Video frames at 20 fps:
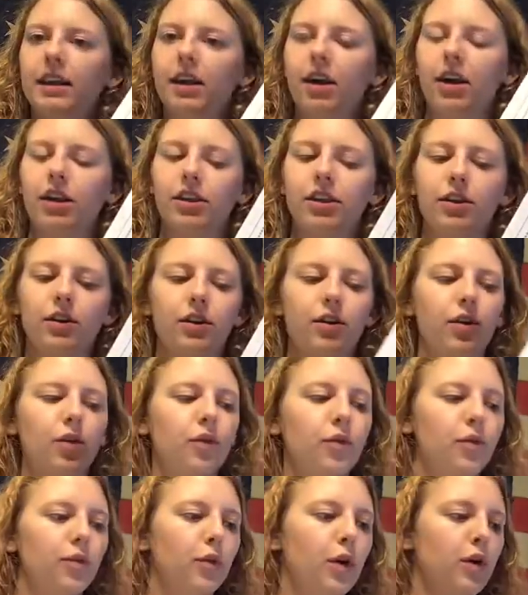author
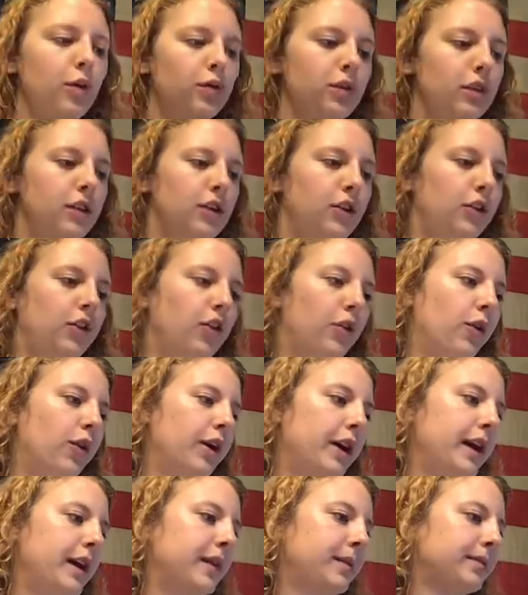wrote the
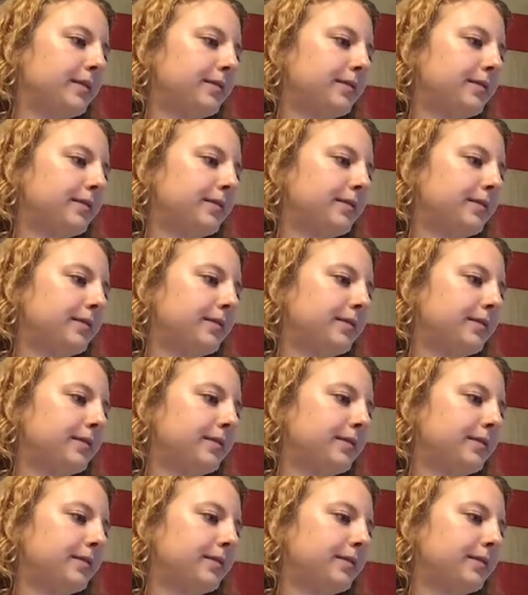story.